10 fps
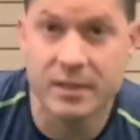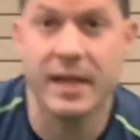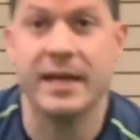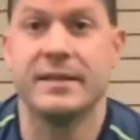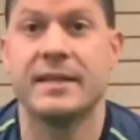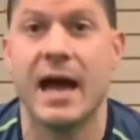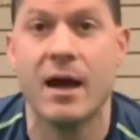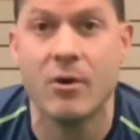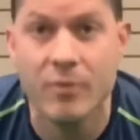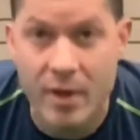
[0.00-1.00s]
lay it
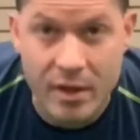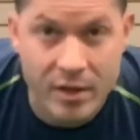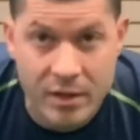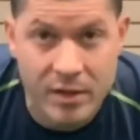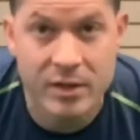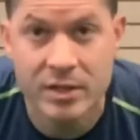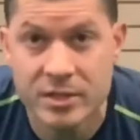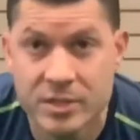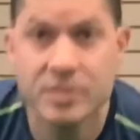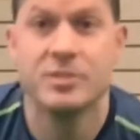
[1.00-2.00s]
down.
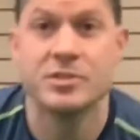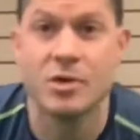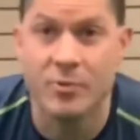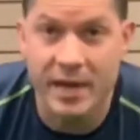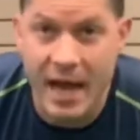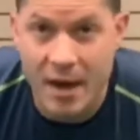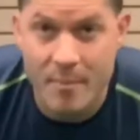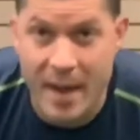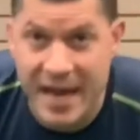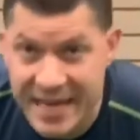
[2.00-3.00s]
So
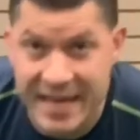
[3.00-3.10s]
now my